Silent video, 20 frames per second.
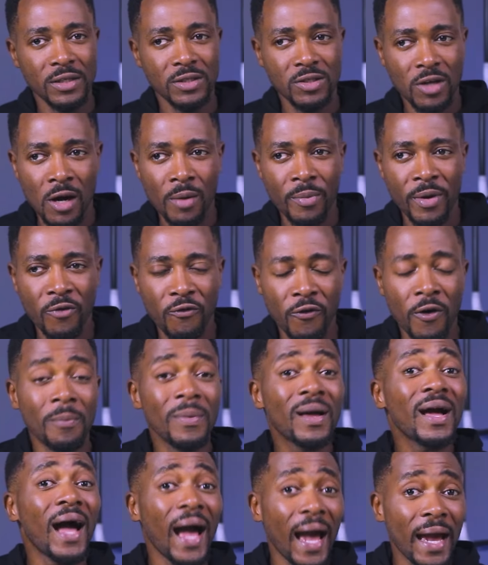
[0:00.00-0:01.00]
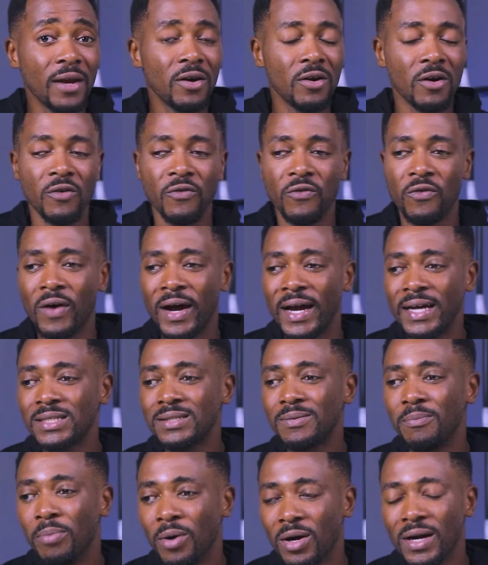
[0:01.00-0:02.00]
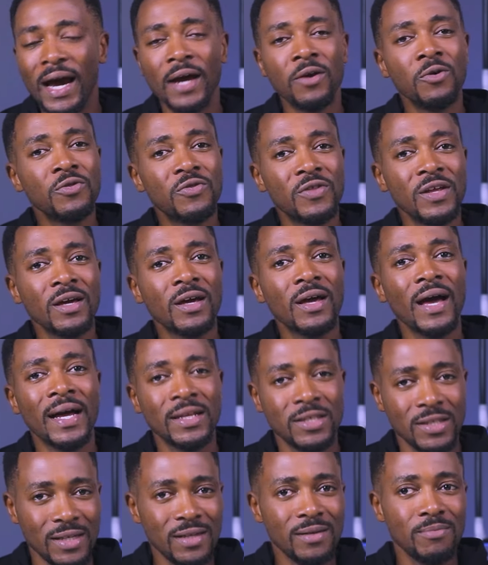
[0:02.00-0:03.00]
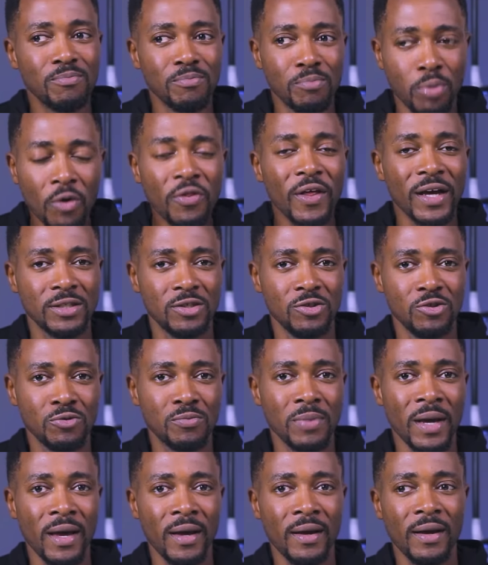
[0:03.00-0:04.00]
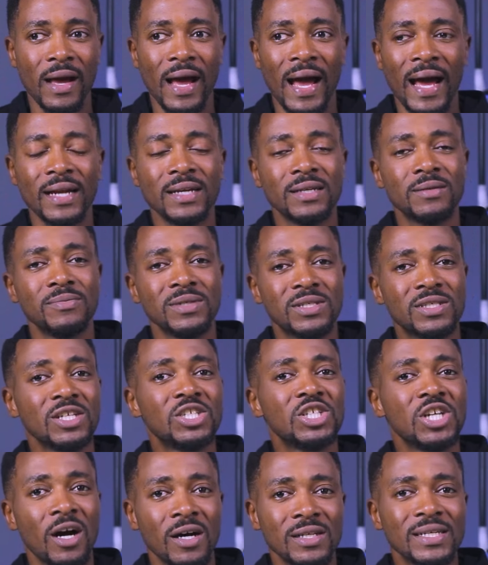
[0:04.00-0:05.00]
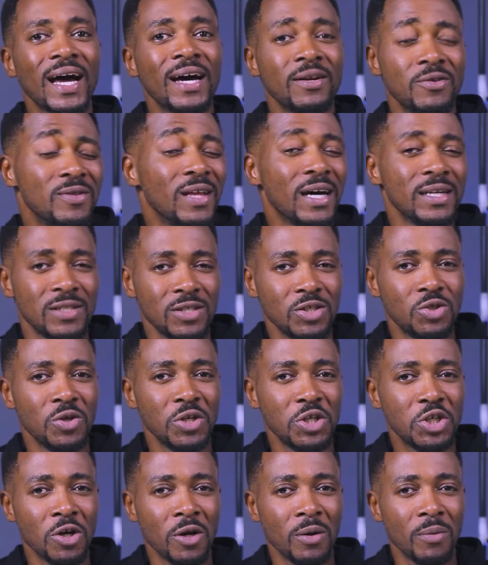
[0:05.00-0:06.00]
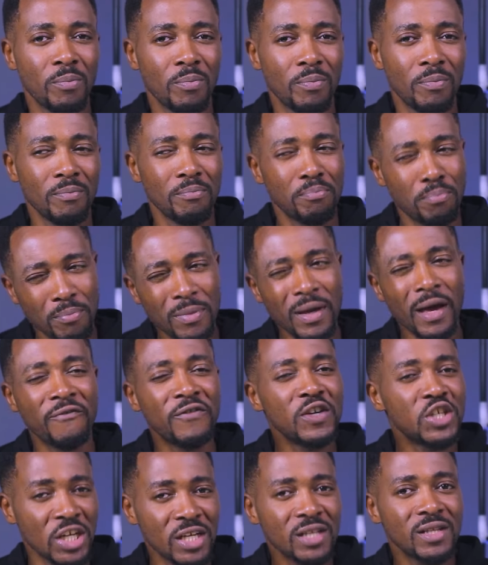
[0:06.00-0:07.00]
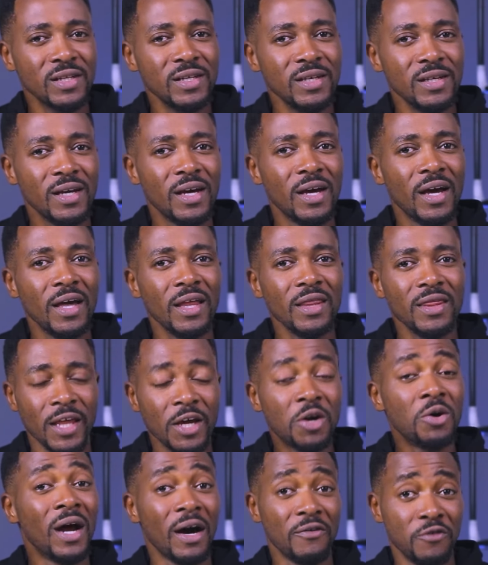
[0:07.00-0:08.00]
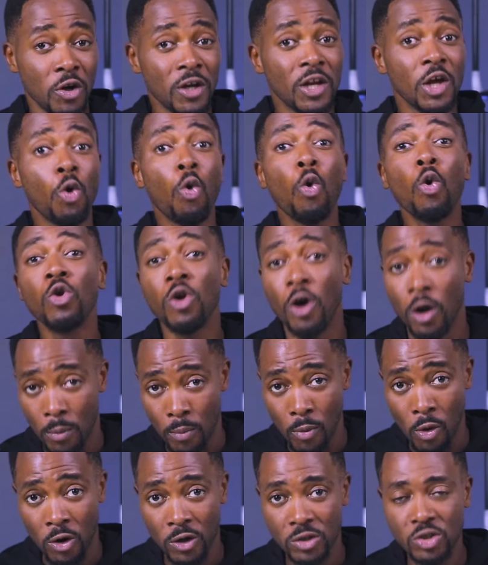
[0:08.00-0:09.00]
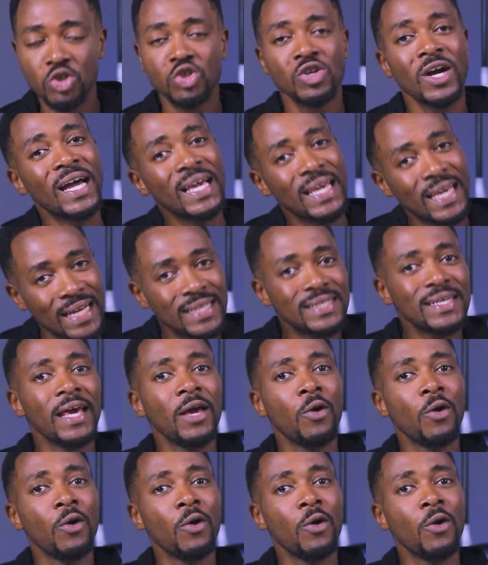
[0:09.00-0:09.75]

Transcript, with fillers: is coming from, kind of, right? But I don't think both Aunty Dupe and Mr. Charles handled that situation efficiently. they could have done a whole lot more to try and get